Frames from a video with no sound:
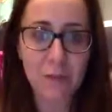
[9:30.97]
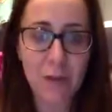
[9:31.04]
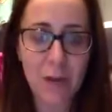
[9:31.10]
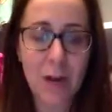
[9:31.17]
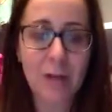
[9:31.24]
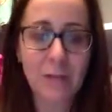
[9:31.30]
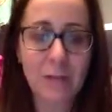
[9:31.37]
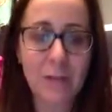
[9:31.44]
for
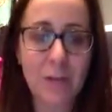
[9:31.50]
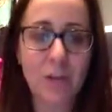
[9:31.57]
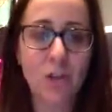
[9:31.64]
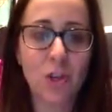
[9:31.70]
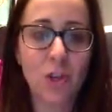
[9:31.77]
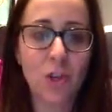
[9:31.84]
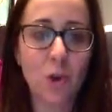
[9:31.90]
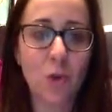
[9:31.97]
God's sake.
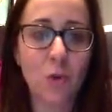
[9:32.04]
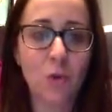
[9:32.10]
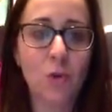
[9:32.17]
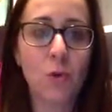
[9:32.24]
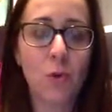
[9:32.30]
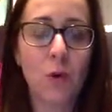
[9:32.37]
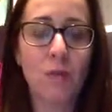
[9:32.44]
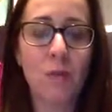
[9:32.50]
She knows
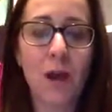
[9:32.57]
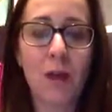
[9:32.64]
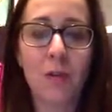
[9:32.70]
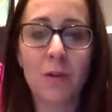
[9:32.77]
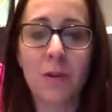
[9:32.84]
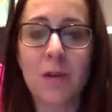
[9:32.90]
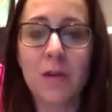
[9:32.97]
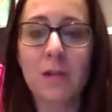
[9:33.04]
who her
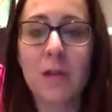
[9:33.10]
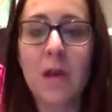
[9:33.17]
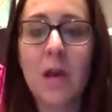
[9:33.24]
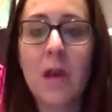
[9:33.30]
father is.